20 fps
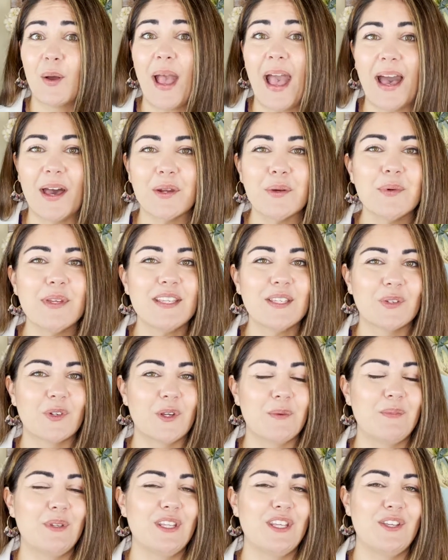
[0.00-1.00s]
how do we
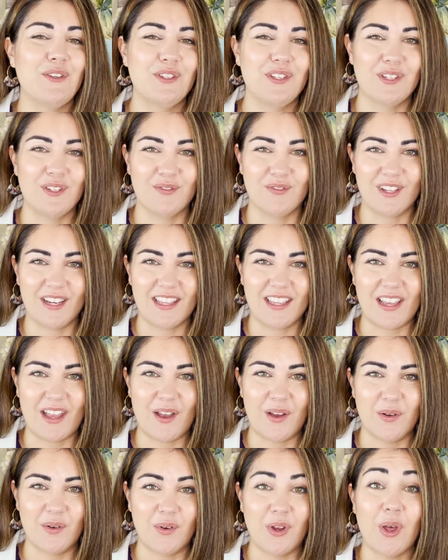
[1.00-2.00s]
script a YouTube
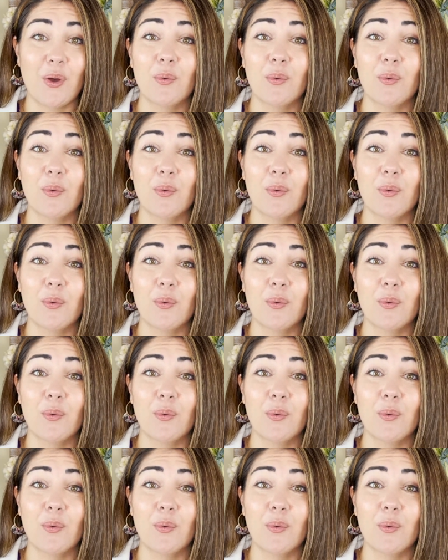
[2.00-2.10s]
video?